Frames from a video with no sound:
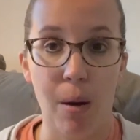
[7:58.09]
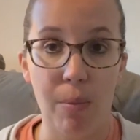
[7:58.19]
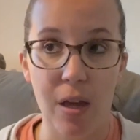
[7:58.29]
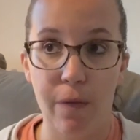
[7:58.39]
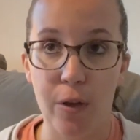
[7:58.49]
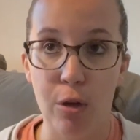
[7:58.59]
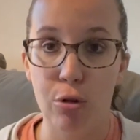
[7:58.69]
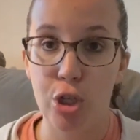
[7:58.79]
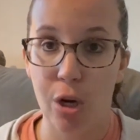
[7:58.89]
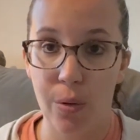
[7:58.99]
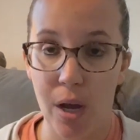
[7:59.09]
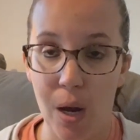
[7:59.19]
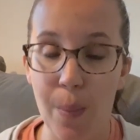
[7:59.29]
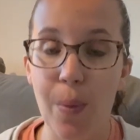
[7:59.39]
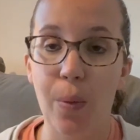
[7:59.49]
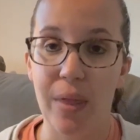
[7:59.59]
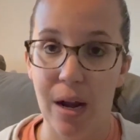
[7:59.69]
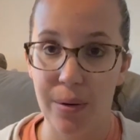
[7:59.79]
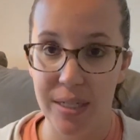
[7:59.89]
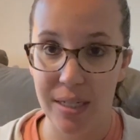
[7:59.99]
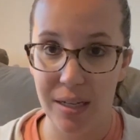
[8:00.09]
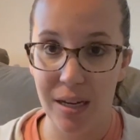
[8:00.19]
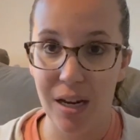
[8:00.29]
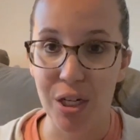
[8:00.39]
If you showed up without a ticket and